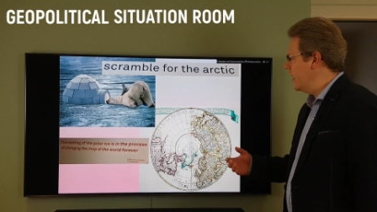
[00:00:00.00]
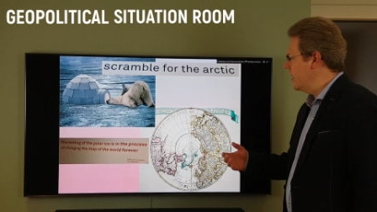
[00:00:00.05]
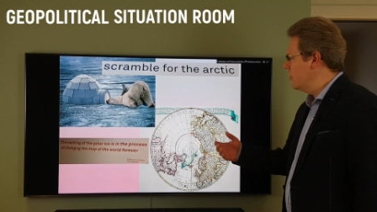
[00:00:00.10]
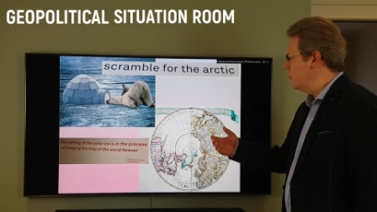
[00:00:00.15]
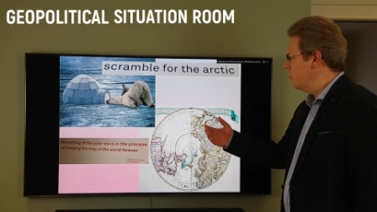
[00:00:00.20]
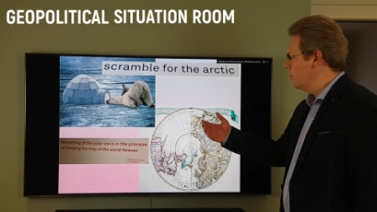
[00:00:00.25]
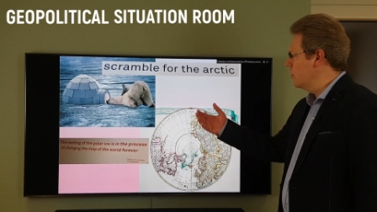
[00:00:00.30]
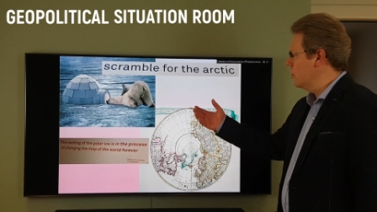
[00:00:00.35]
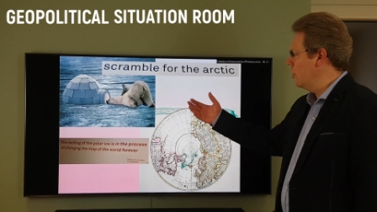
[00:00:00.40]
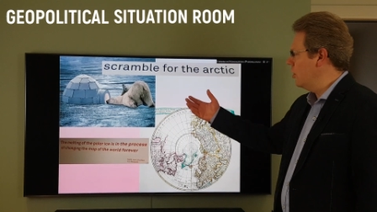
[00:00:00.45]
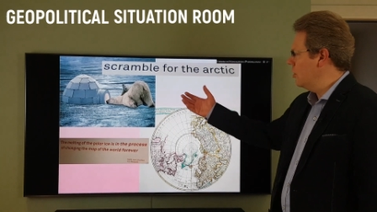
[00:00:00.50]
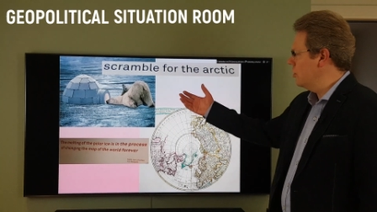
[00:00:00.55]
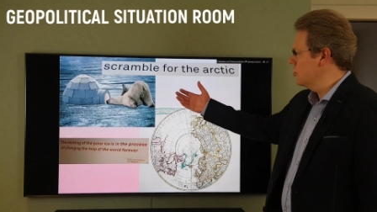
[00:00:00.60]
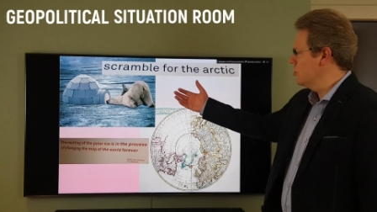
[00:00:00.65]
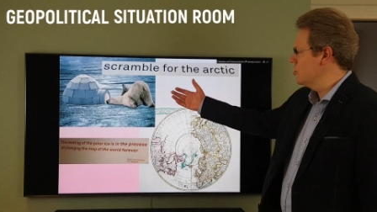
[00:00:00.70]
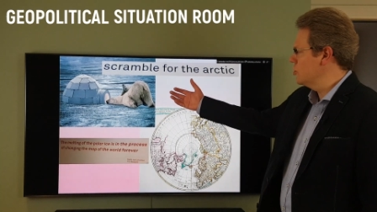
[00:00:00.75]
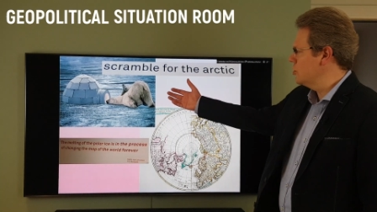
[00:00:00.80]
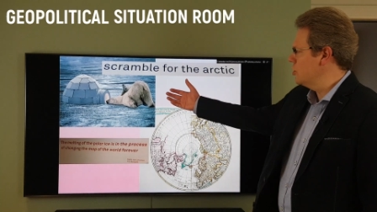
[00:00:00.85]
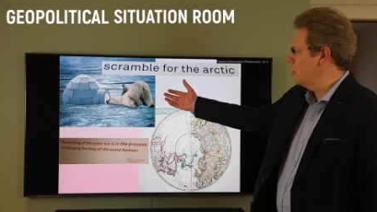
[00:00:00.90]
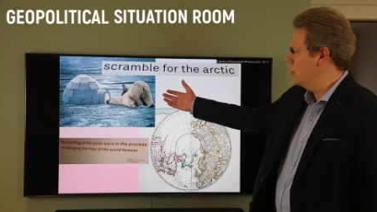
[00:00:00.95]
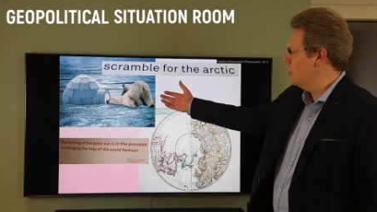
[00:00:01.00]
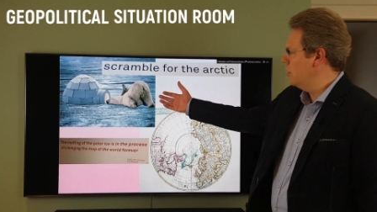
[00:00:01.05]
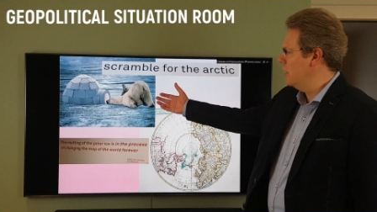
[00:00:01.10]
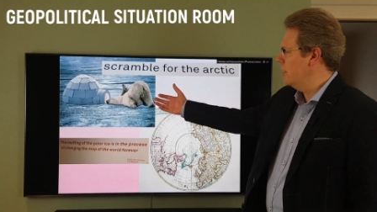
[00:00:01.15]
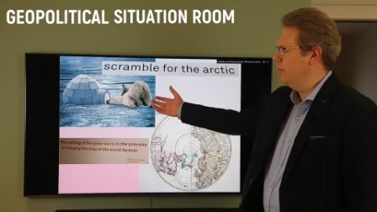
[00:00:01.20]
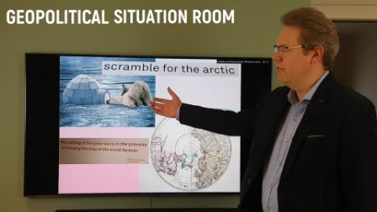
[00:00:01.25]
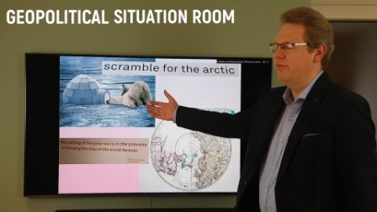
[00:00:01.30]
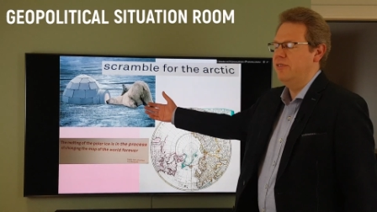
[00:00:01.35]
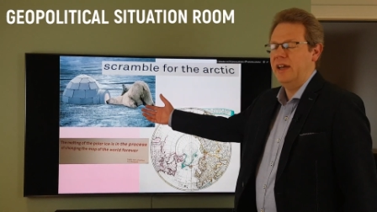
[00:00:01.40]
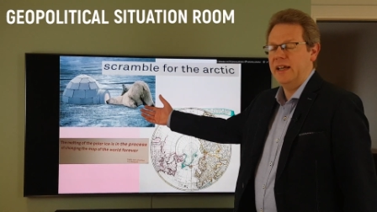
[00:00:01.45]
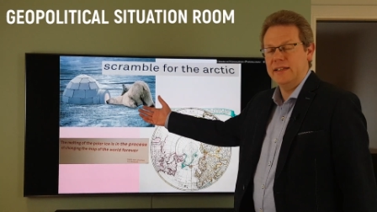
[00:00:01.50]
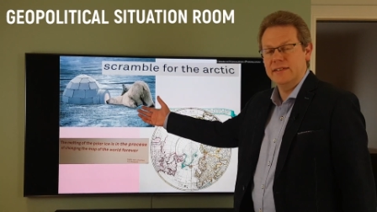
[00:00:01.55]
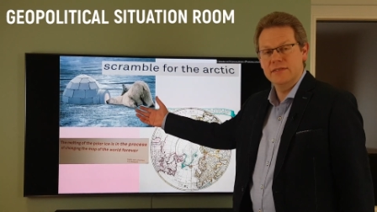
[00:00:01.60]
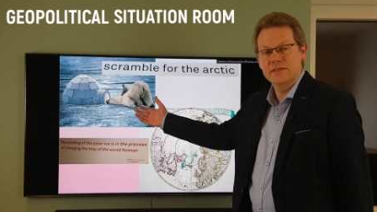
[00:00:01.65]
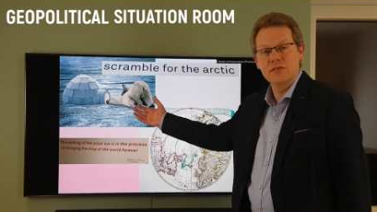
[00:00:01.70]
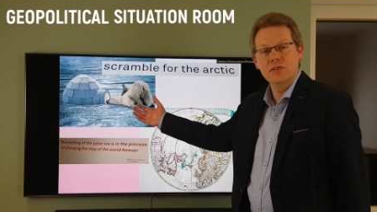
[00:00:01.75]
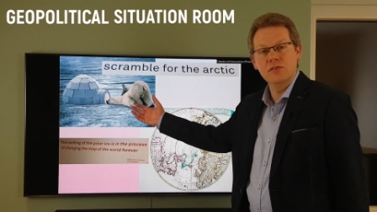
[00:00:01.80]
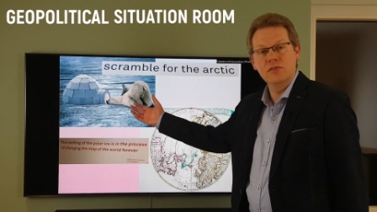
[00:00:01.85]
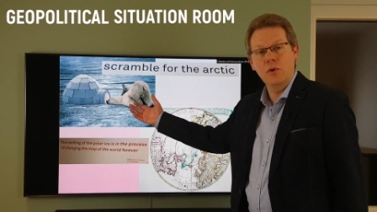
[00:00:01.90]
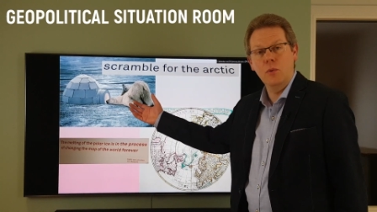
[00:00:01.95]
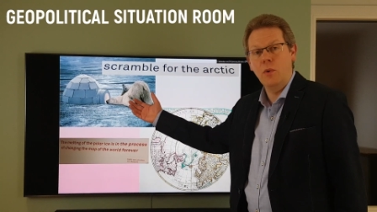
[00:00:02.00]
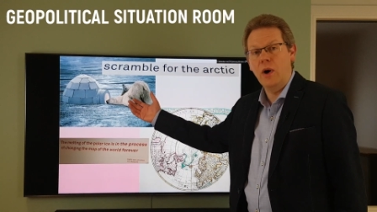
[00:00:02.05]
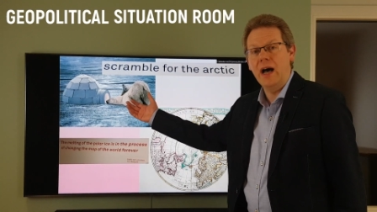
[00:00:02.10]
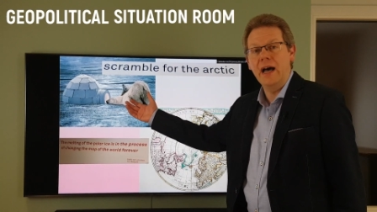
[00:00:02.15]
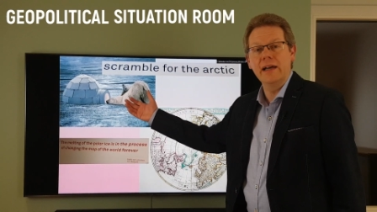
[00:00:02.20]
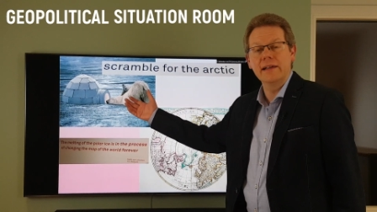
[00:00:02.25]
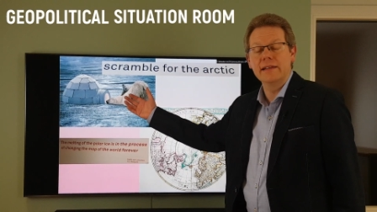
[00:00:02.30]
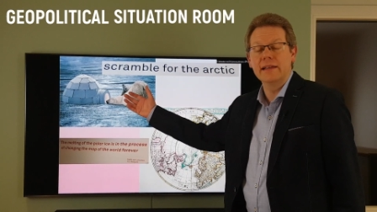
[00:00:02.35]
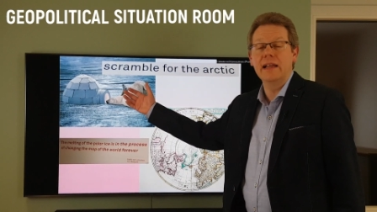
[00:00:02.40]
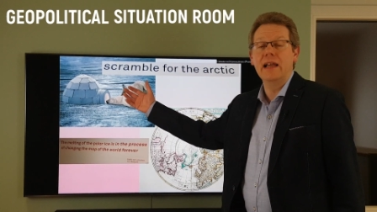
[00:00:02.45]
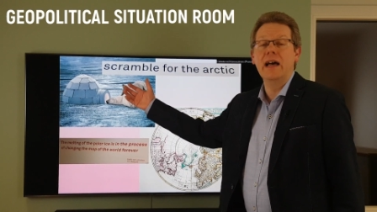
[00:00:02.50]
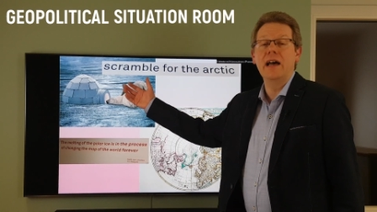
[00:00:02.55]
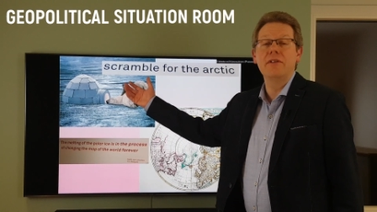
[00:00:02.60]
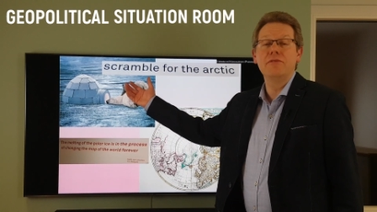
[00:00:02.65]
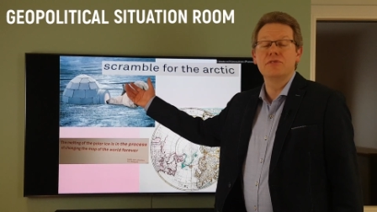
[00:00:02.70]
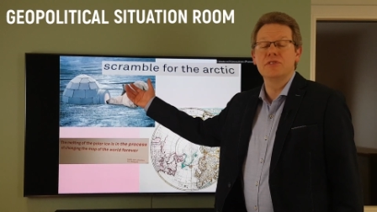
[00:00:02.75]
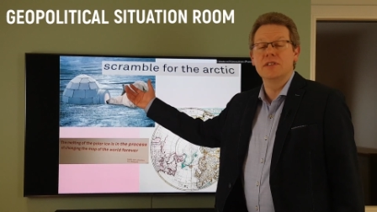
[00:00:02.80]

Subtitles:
It will also affect the wildlife.